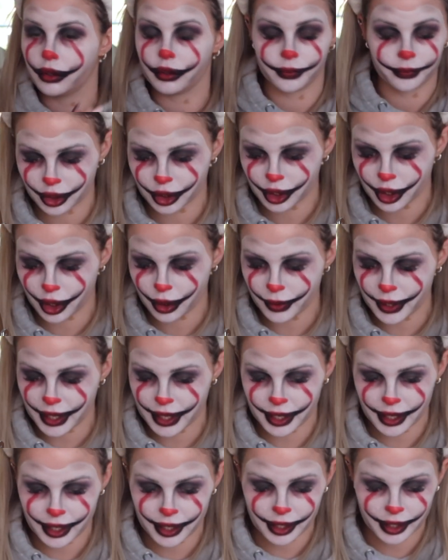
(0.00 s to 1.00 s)
I'm going to go
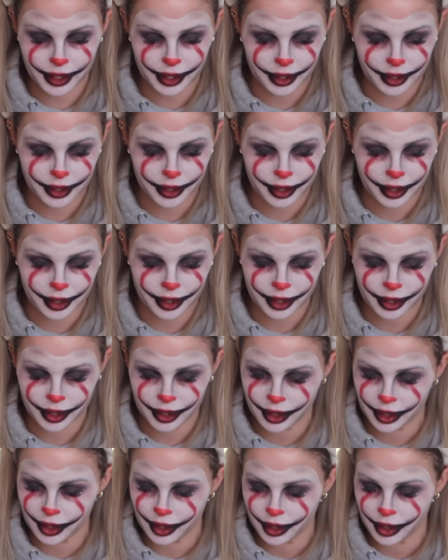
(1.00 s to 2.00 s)
in
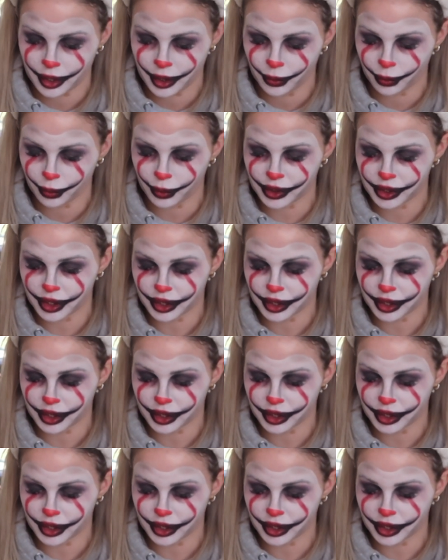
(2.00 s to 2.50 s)
with